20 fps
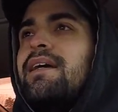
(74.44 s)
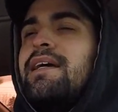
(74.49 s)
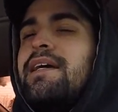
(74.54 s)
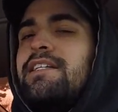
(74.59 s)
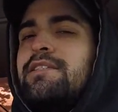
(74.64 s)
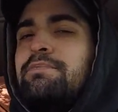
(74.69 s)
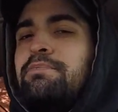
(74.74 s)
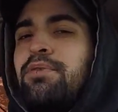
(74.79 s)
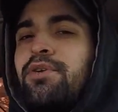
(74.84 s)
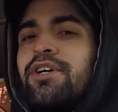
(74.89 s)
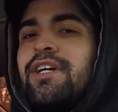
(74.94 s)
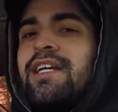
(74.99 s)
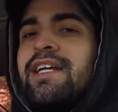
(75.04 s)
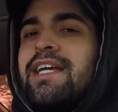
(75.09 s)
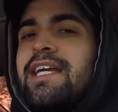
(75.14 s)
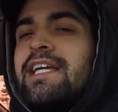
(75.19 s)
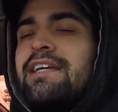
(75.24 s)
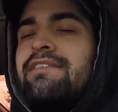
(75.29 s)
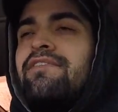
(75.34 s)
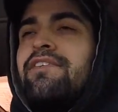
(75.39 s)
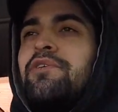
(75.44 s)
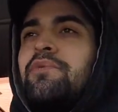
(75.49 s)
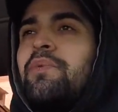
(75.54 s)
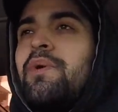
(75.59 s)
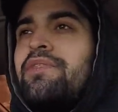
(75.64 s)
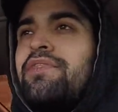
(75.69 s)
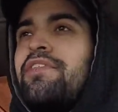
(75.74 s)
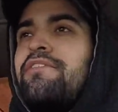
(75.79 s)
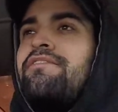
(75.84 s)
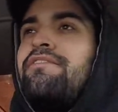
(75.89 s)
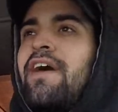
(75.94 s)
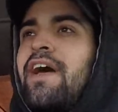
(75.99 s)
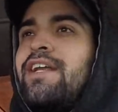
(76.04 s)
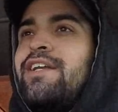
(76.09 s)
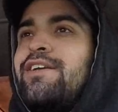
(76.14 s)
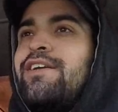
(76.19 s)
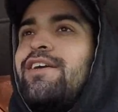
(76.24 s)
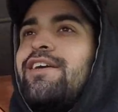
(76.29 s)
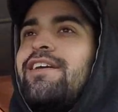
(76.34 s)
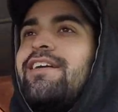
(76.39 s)
it's pretty even with the
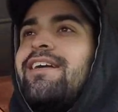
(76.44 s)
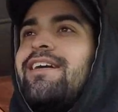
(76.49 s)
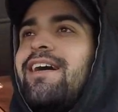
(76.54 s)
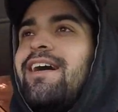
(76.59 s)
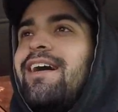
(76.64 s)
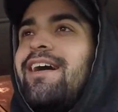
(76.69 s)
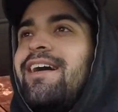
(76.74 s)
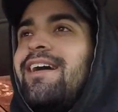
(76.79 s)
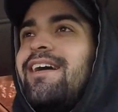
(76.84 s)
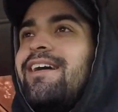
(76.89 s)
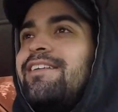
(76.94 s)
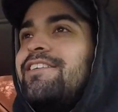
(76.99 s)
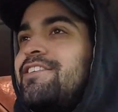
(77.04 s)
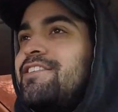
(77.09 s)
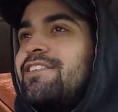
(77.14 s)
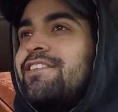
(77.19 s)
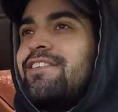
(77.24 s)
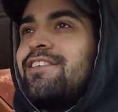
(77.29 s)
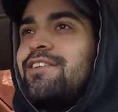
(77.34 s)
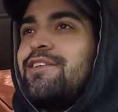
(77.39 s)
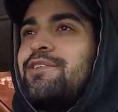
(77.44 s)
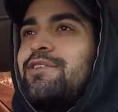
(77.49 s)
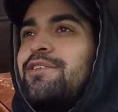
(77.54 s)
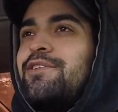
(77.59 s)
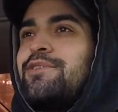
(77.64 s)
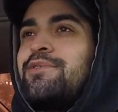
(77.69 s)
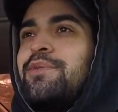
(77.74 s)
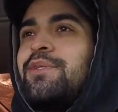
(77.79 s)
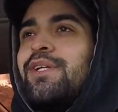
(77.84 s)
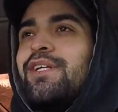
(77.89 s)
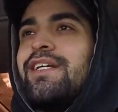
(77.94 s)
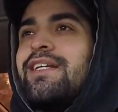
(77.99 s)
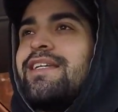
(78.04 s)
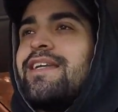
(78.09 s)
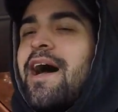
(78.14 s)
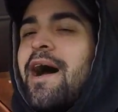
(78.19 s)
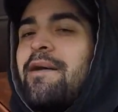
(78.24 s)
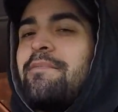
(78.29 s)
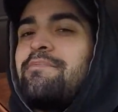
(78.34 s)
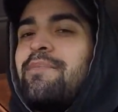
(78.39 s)
fender. There's really
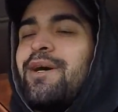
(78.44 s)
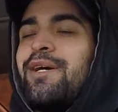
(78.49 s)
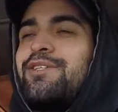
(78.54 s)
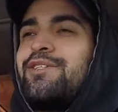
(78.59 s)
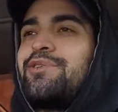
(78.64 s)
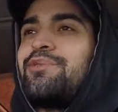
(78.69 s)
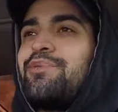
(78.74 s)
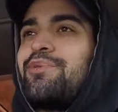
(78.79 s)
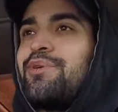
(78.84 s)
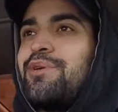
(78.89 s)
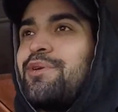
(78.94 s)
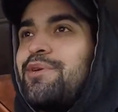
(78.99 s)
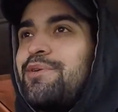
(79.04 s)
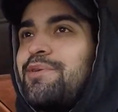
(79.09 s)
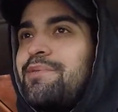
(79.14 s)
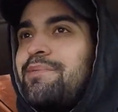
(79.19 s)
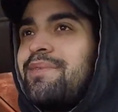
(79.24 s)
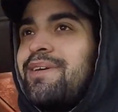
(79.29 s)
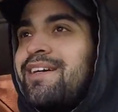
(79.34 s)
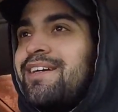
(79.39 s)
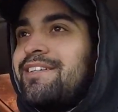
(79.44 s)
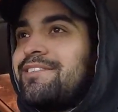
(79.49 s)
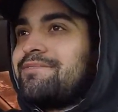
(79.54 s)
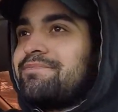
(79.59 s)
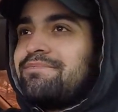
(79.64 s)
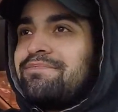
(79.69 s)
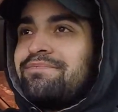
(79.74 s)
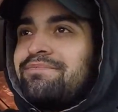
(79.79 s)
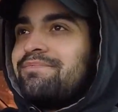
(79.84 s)
not much room